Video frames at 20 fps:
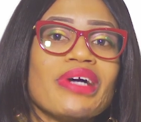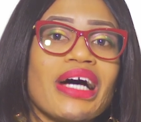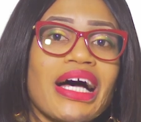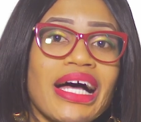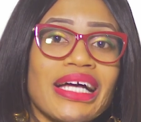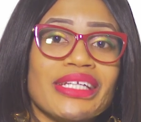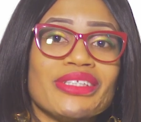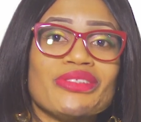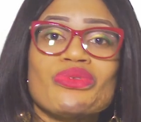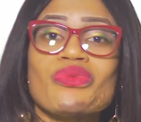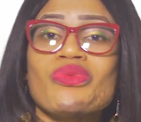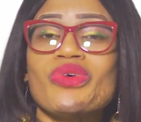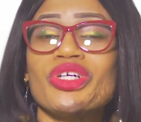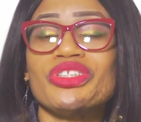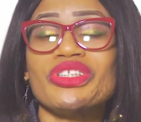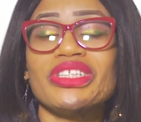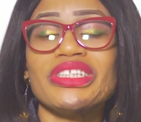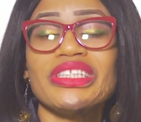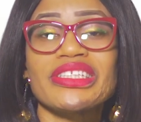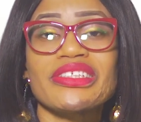And
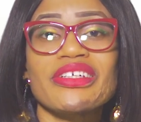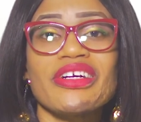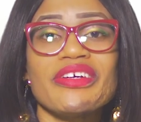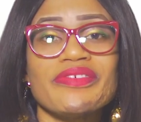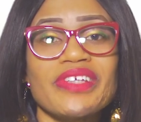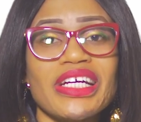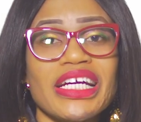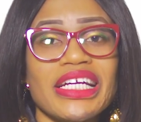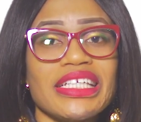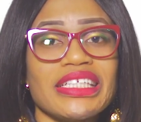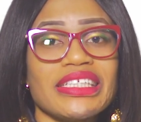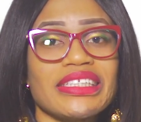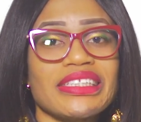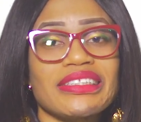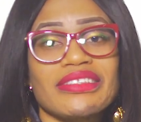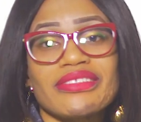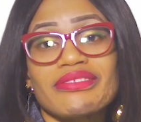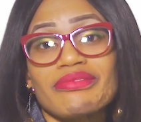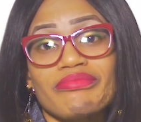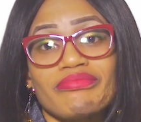what you discover is
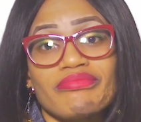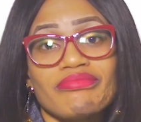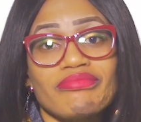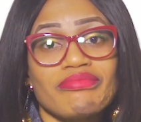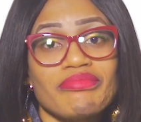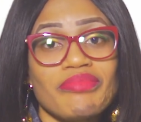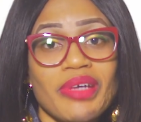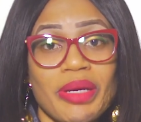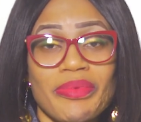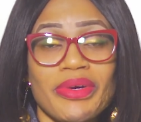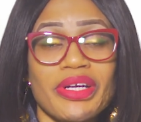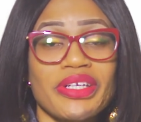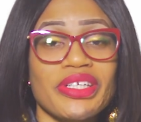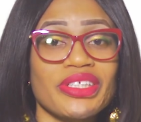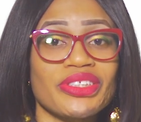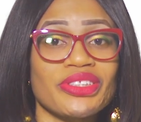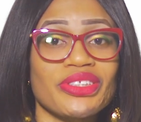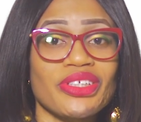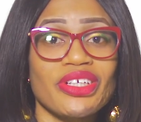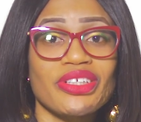
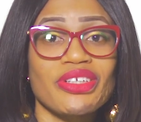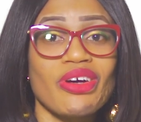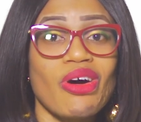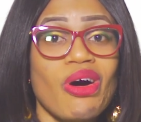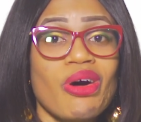preparation